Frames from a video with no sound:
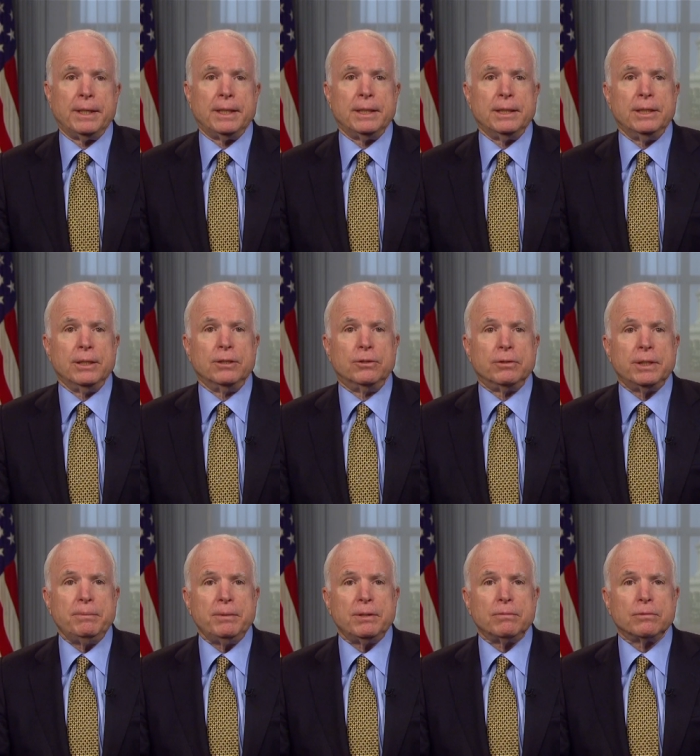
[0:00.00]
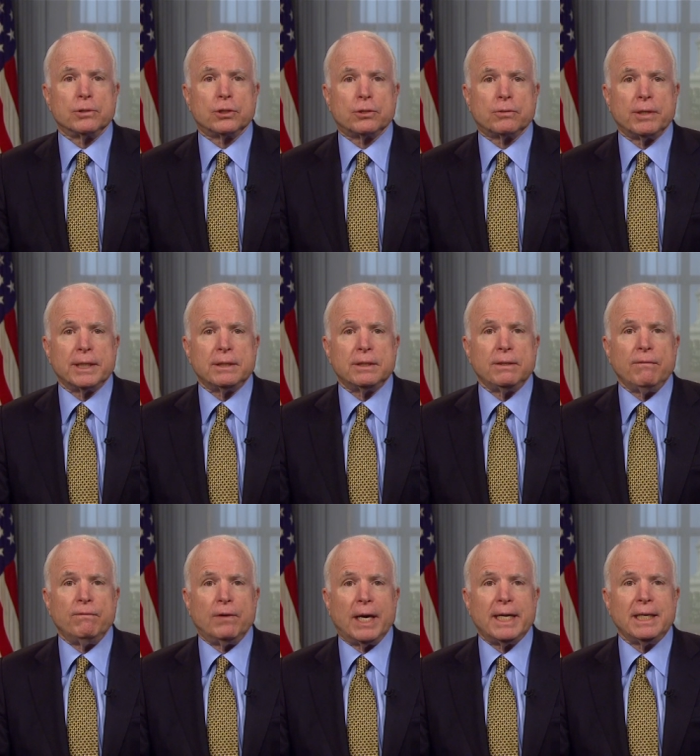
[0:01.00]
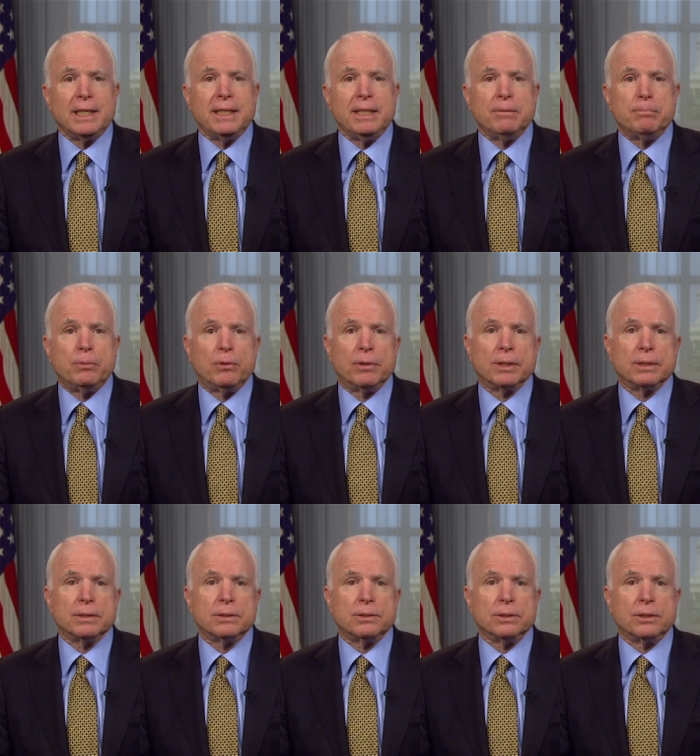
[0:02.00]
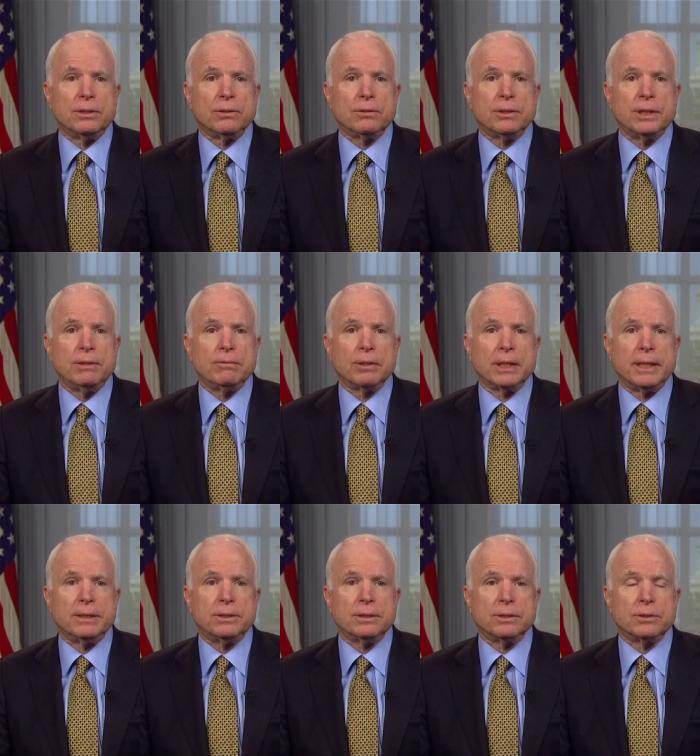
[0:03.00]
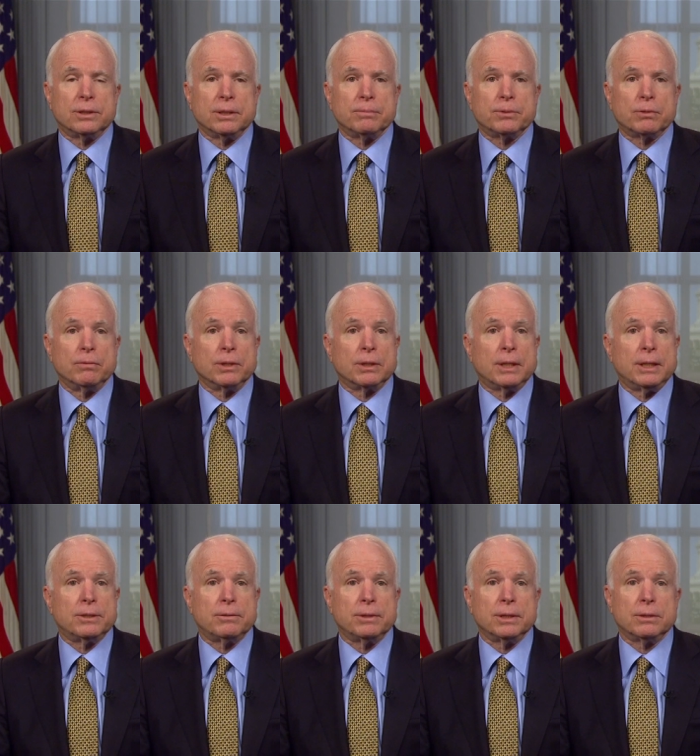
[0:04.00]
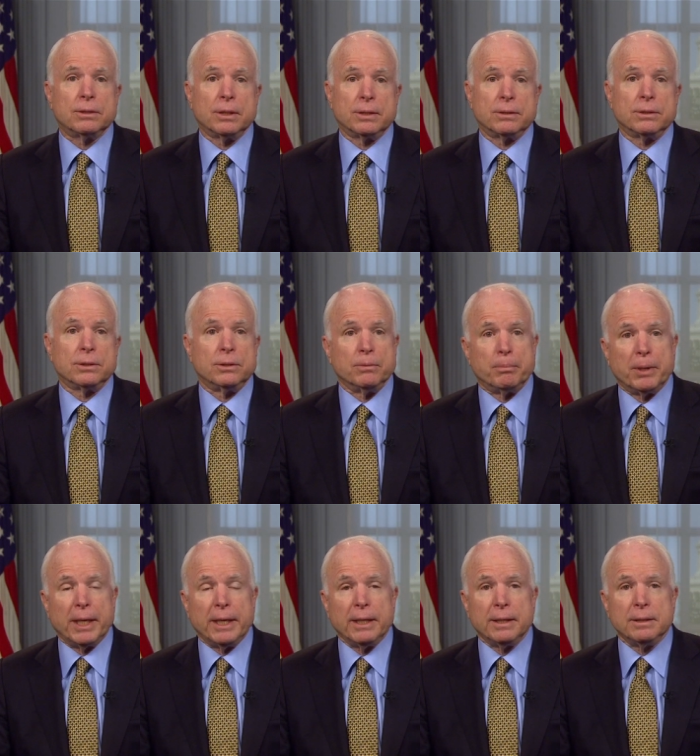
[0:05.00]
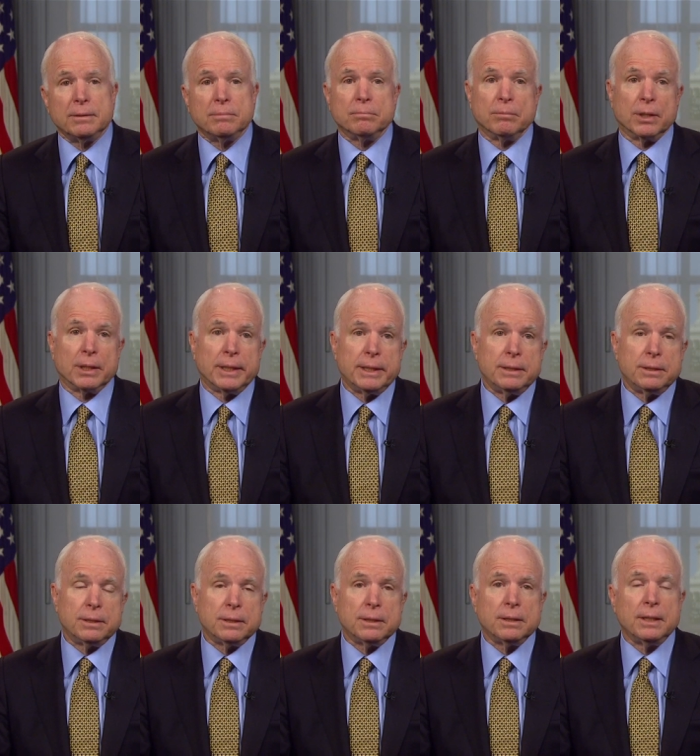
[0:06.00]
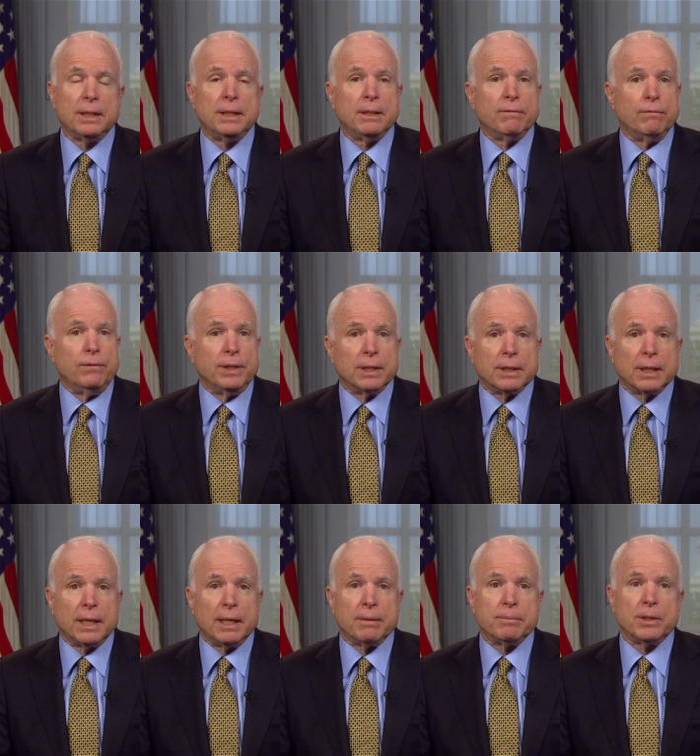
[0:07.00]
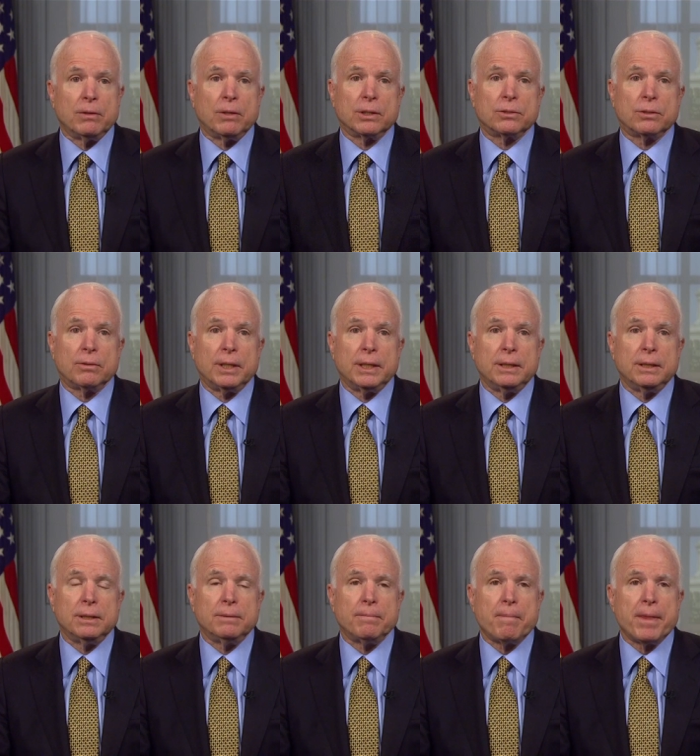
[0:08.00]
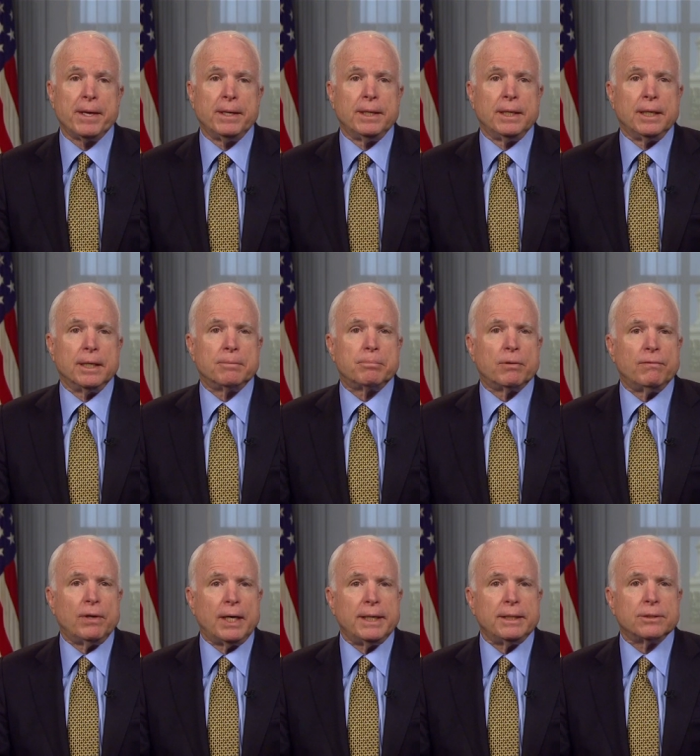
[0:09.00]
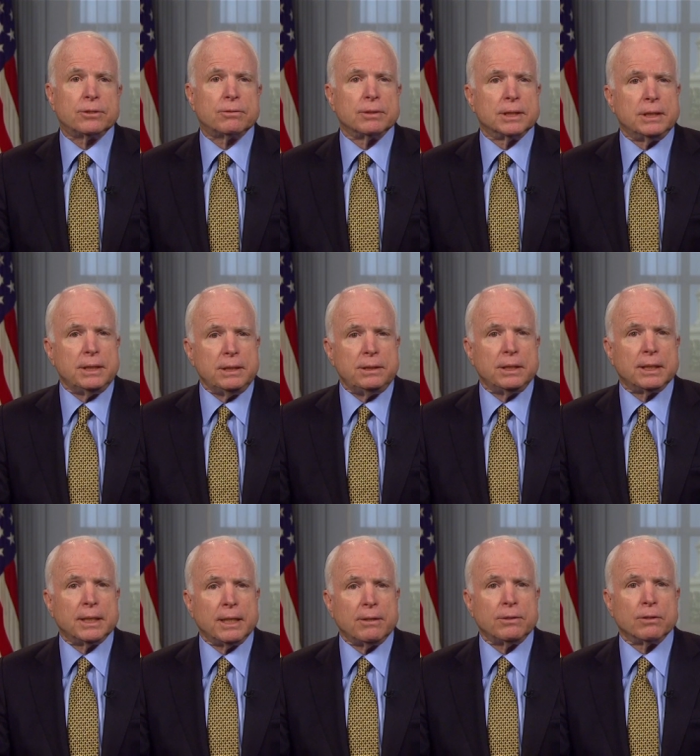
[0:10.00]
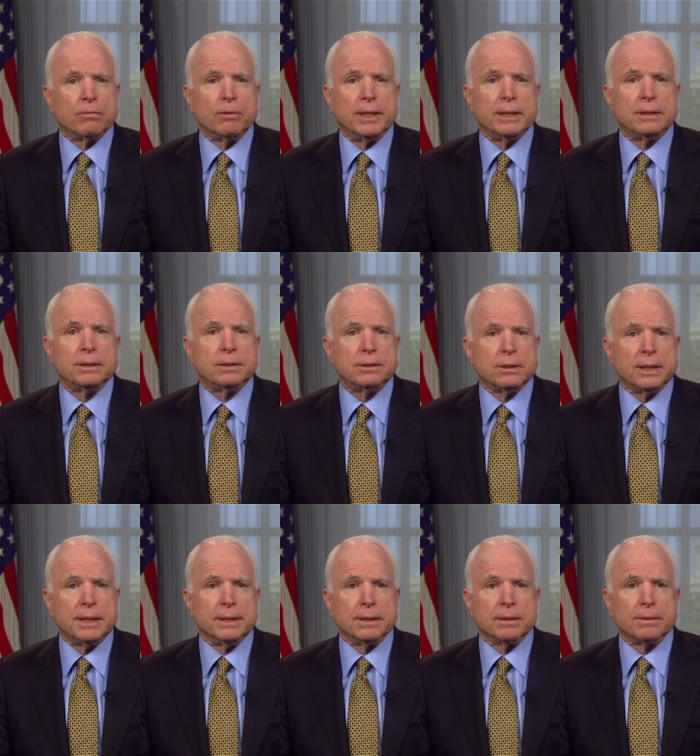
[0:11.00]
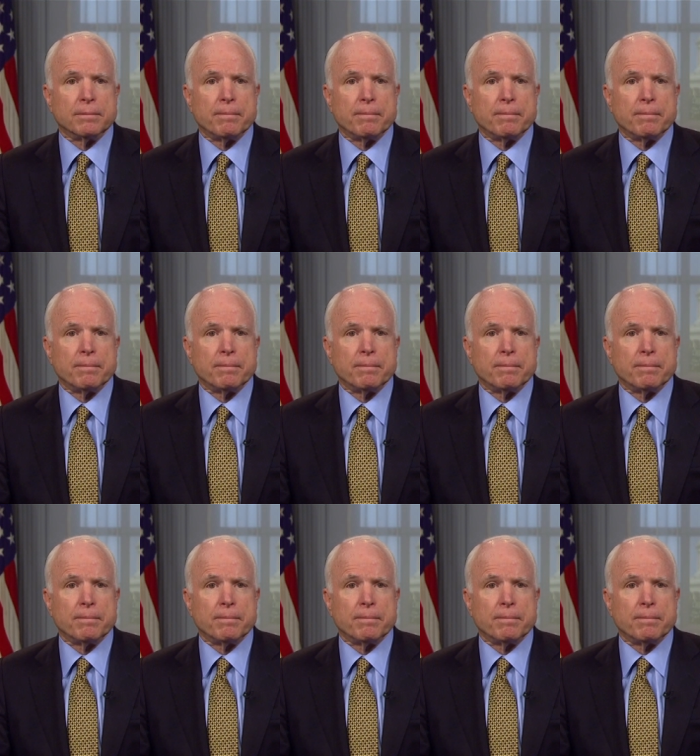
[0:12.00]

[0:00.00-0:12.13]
the agreement will strengthen vitally important security relationships with countries such as Japan, Malaysia, Vietnam, and Australia, and provide a strategic counterweight to China.